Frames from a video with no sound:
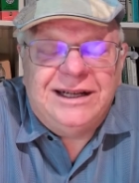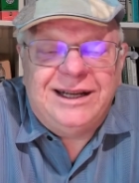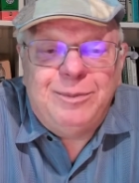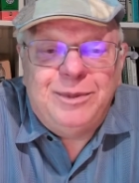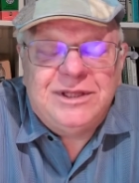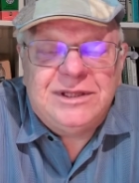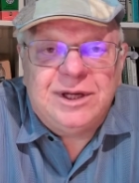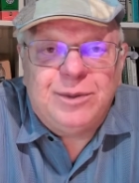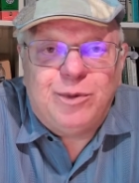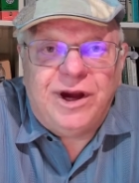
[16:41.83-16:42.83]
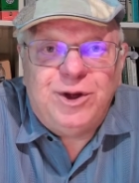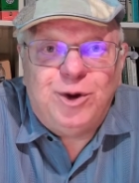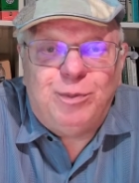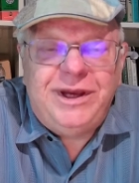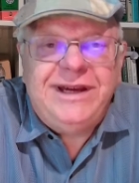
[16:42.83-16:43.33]
Columbus brought
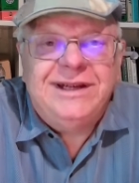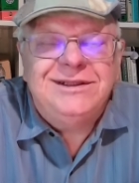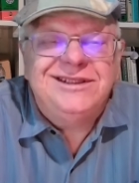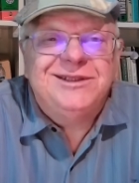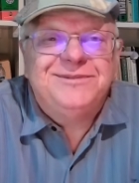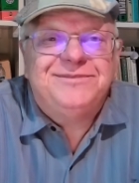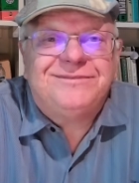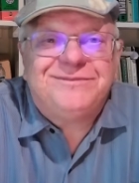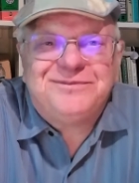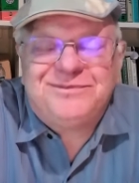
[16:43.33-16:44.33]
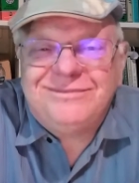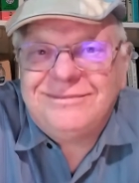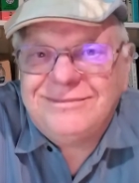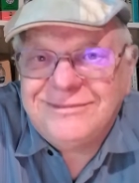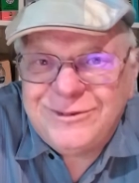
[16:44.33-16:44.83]
Europeans
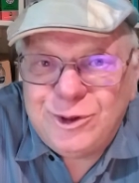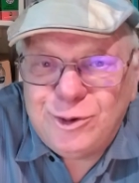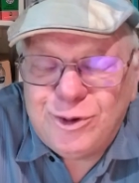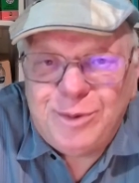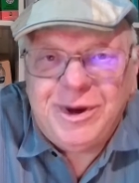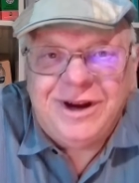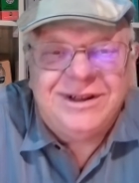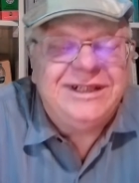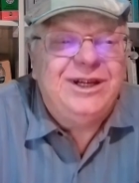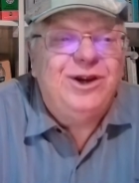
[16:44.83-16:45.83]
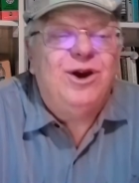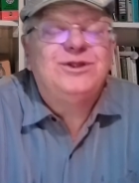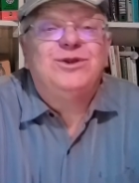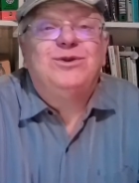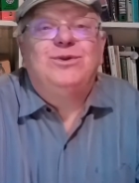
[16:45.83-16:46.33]
to North America. He
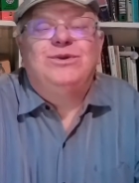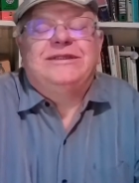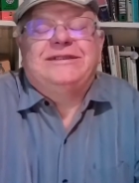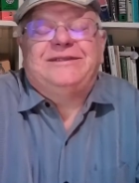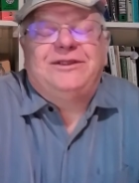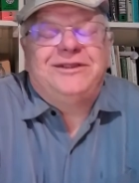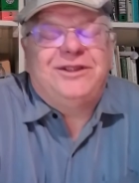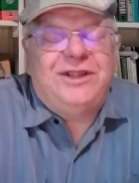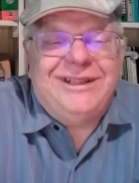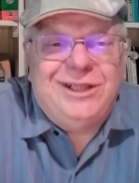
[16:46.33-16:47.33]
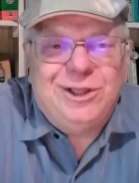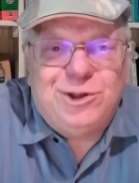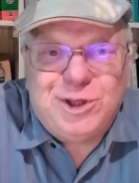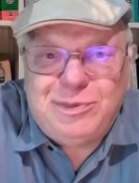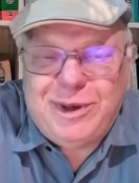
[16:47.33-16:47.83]
also, to the
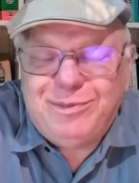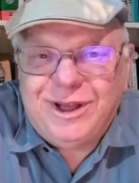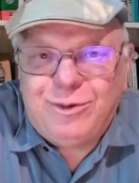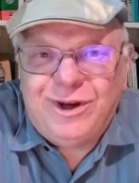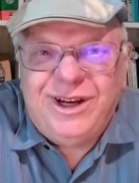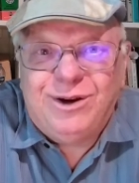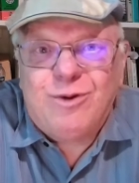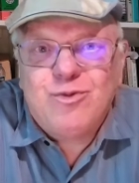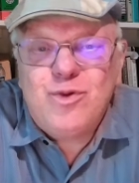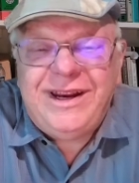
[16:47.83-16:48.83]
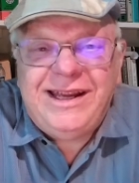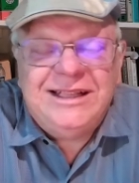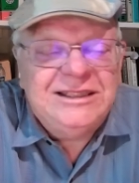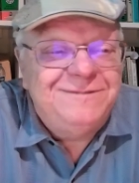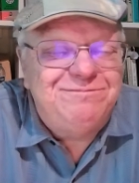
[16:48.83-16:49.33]
indigenous people that were here already,
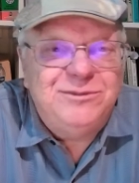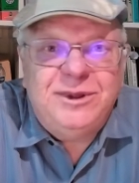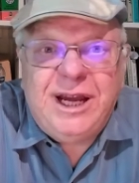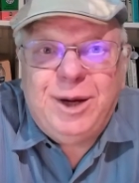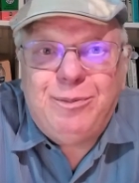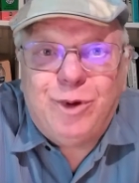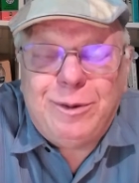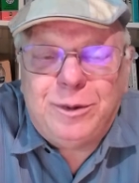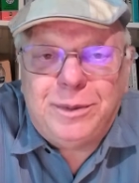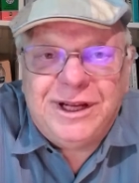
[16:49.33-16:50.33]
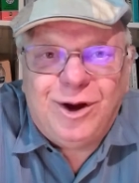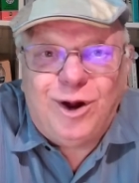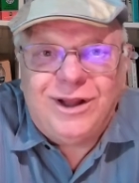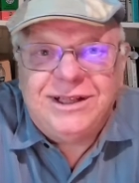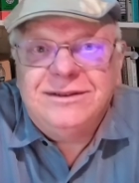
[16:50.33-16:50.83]
they could probably
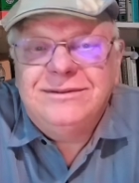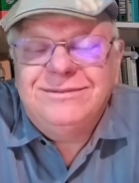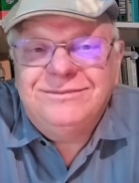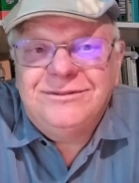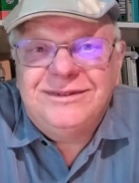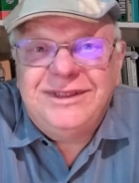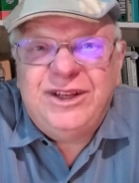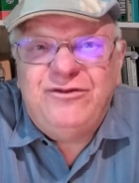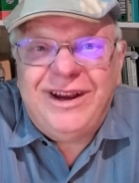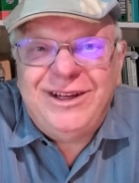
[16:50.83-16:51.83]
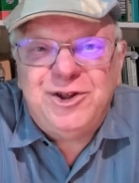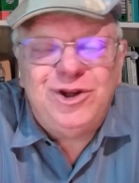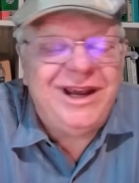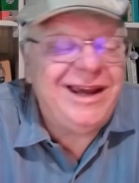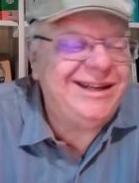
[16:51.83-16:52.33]
call it
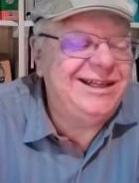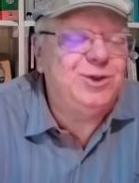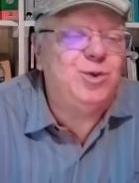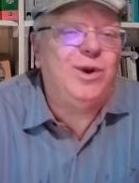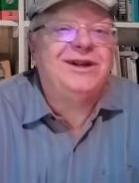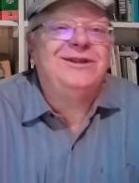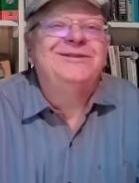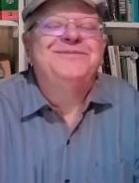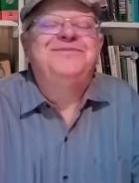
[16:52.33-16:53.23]
Invasion Day as well.